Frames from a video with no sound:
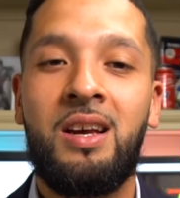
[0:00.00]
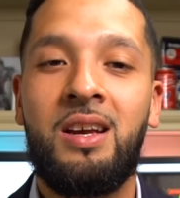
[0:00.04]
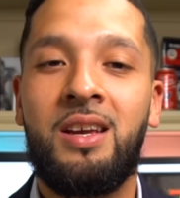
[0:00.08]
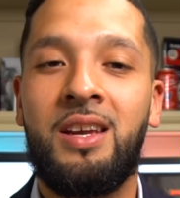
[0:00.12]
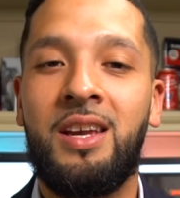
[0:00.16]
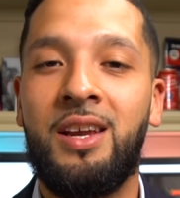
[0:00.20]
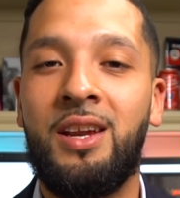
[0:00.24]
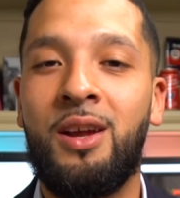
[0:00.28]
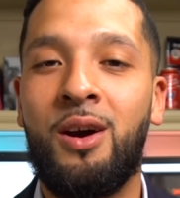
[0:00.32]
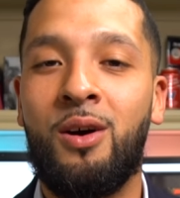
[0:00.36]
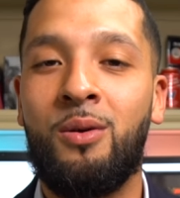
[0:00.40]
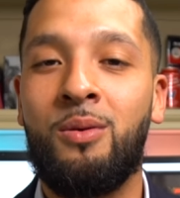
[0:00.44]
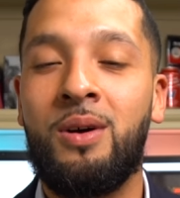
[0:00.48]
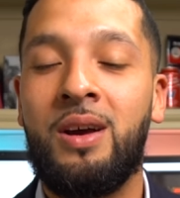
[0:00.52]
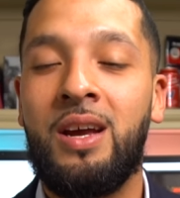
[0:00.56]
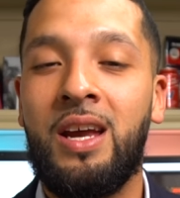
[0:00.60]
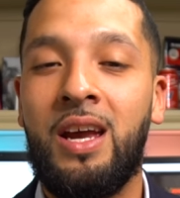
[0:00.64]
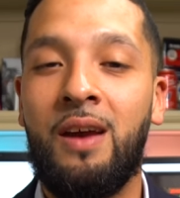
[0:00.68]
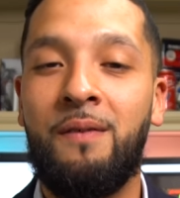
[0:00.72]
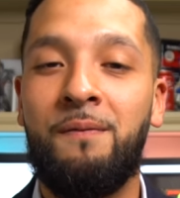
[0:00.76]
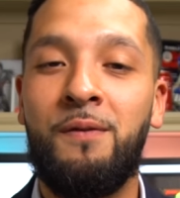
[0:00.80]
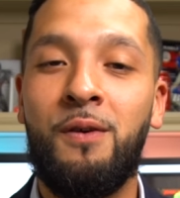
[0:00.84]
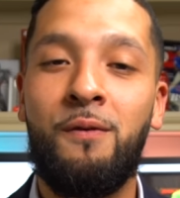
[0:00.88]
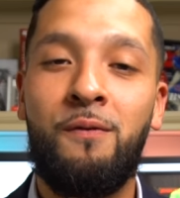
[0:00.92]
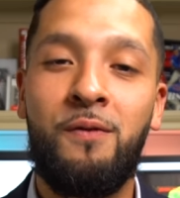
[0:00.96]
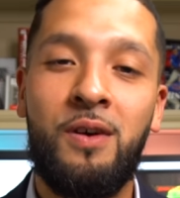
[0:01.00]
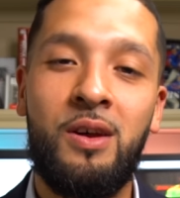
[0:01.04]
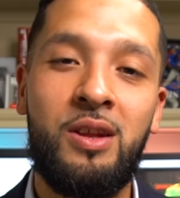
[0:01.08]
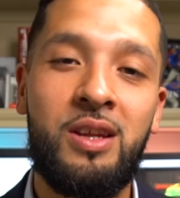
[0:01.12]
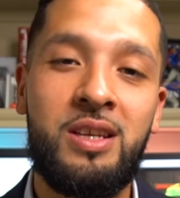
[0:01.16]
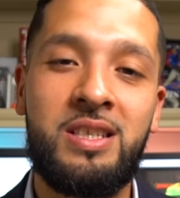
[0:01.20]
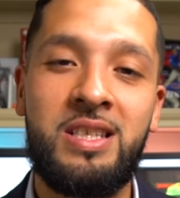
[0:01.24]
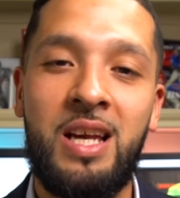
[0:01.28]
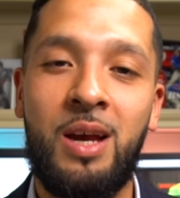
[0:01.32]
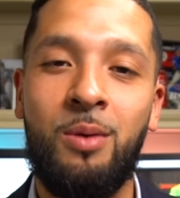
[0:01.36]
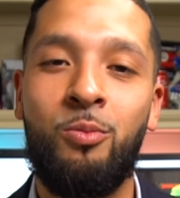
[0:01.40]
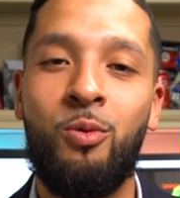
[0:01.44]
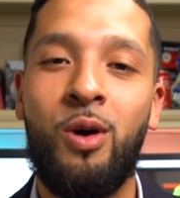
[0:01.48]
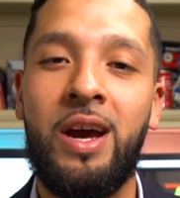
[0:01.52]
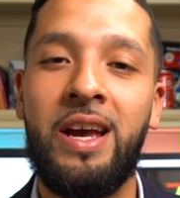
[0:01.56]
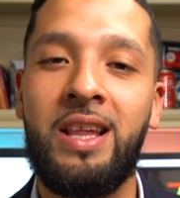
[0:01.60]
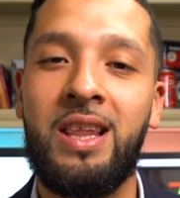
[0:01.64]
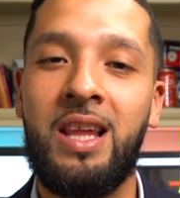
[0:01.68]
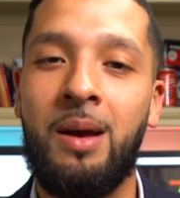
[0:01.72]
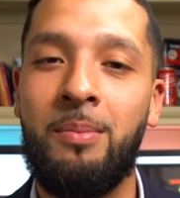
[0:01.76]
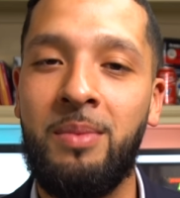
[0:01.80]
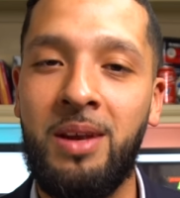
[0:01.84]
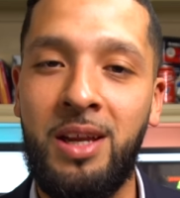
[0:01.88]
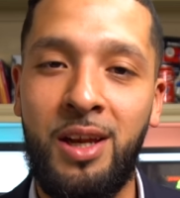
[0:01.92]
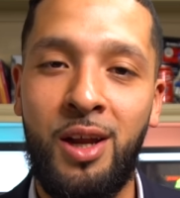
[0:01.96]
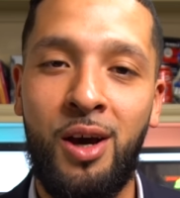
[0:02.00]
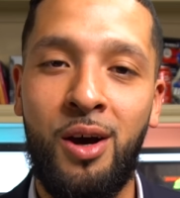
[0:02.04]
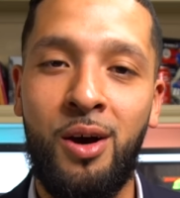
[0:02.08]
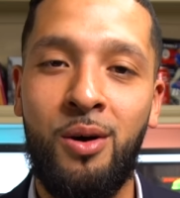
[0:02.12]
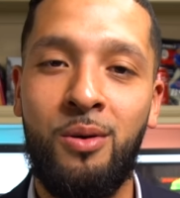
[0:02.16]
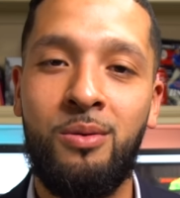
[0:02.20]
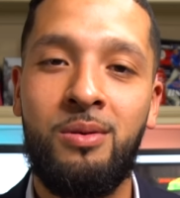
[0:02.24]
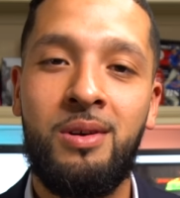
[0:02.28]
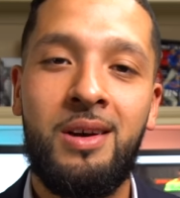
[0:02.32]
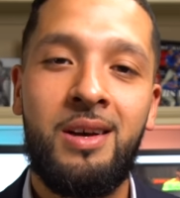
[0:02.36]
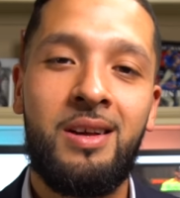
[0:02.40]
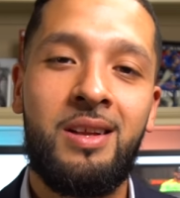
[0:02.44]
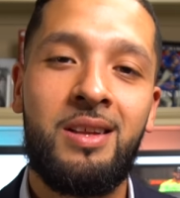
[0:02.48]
You know, if you feel the same way, let me know.